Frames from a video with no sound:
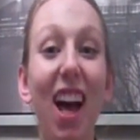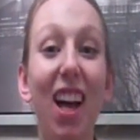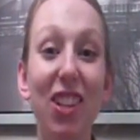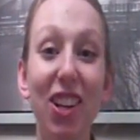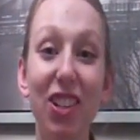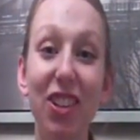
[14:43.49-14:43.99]
I'll
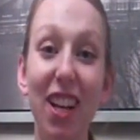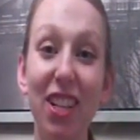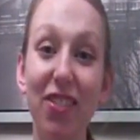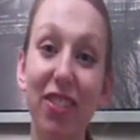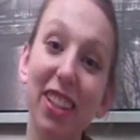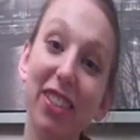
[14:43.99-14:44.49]
talk to you
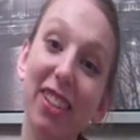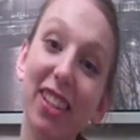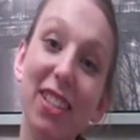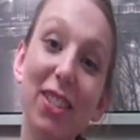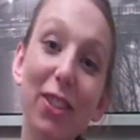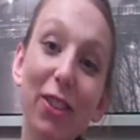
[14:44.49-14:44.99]
guys really, really
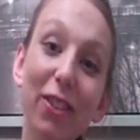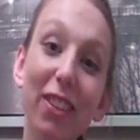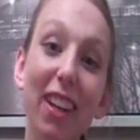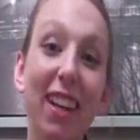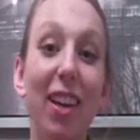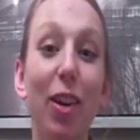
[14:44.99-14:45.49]
soon,
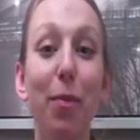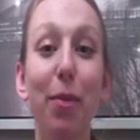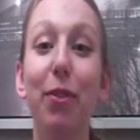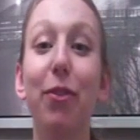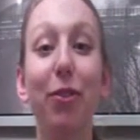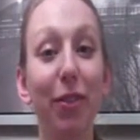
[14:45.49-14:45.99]
and I hope
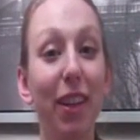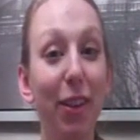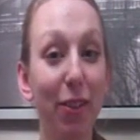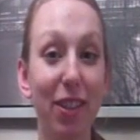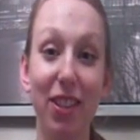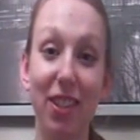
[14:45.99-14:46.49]
it
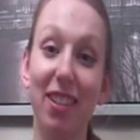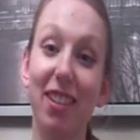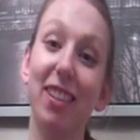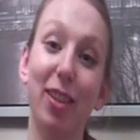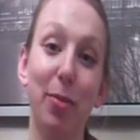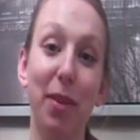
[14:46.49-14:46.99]
was just
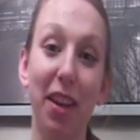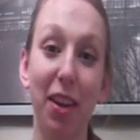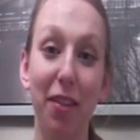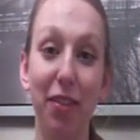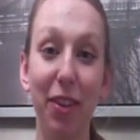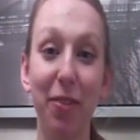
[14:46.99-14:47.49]
a little bit
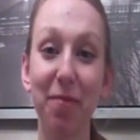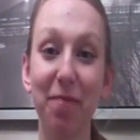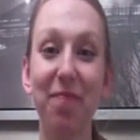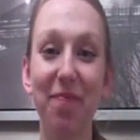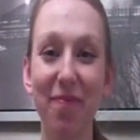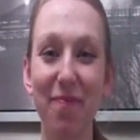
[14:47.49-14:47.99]
helpful.
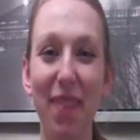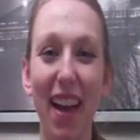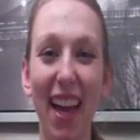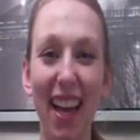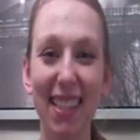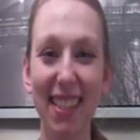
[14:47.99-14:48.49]
Bye,
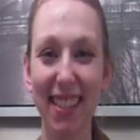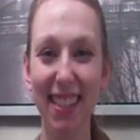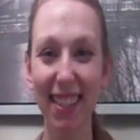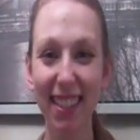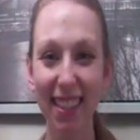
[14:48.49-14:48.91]
guys.